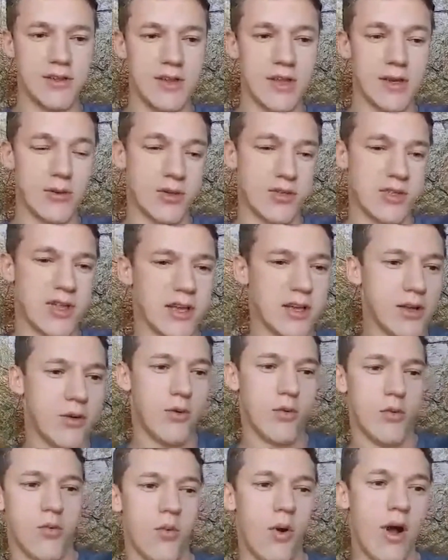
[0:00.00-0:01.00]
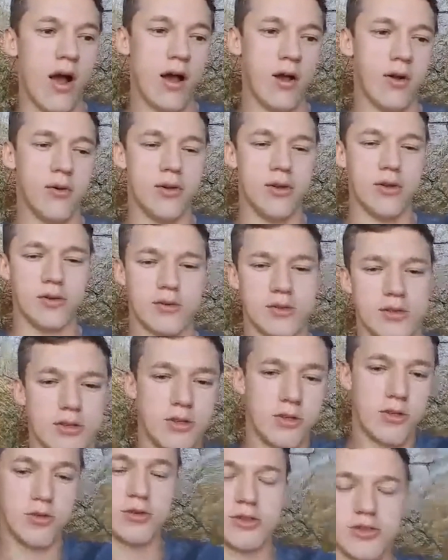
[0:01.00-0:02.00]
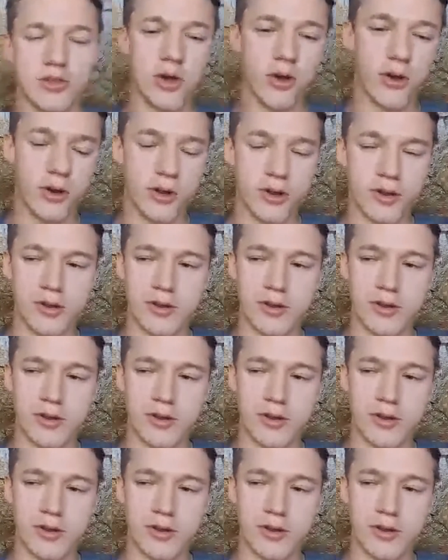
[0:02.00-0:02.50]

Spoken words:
that was like a wow, that was a huge shock.